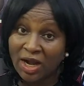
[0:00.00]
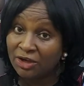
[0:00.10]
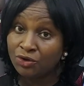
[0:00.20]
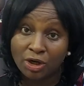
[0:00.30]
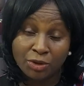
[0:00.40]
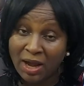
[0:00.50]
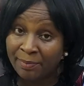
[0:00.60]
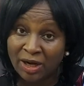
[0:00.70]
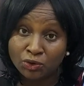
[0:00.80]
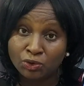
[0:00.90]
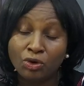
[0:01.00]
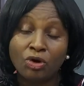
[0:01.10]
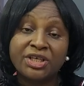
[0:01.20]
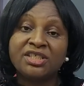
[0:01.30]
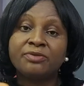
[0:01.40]
while you're about to
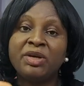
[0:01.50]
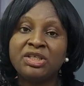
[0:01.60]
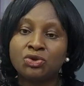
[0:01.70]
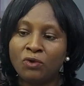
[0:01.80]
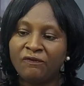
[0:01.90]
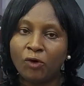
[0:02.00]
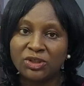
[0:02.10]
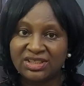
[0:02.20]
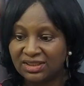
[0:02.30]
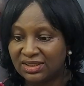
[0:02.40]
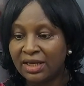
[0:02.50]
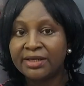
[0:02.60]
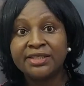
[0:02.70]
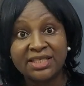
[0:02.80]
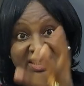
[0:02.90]
lock it, please don't force it.
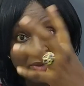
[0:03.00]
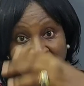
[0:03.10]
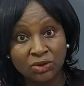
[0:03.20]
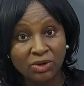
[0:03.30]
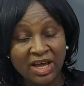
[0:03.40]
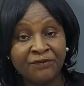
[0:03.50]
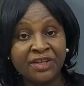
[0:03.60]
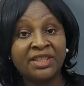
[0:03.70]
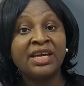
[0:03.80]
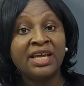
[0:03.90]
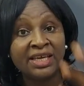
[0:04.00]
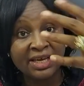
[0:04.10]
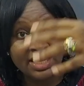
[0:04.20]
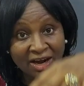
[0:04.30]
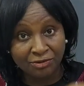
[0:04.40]
Dismantle everything
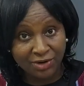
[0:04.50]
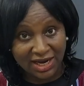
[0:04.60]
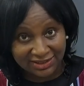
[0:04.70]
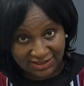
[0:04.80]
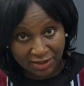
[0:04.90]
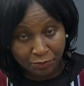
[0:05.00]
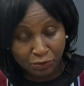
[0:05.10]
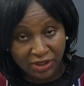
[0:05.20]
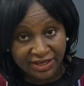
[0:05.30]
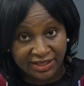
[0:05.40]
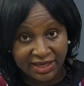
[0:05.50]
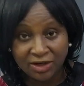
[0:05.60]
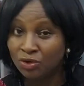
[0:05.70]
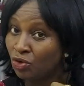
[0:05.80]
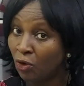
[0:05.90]
again and reassemble
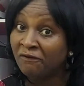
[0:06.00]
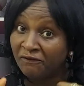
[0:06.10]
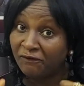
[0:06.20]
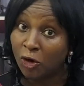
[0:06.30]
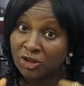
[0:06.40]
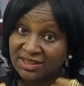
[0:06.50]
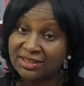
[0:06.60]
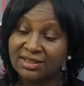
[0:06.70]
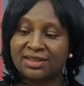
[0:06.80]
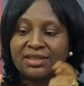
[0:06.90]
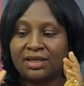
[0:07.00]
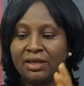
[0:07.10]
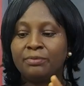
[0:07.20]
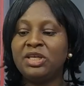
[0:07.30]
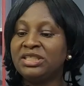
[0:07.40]
again. Don't force it.
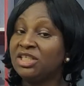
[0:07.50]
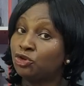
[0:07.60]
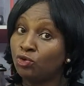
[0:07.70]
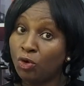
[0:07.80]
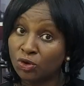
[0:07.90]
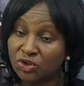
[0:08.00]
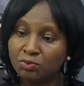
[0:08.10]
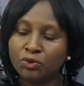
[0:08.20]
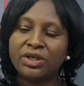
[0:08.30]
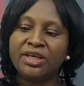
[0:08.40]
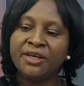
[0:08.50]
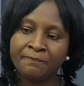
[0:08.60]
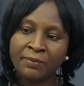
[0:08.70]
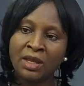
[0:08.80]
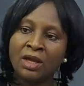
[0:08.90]
Please, it should go
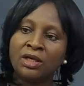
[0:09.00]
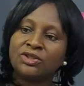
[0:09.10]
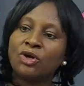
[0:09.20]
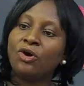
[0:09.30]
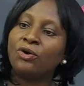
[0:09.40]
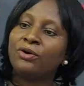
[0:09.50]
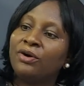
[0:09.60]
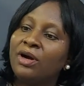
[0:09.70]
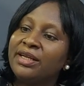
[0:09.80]
smoothly. So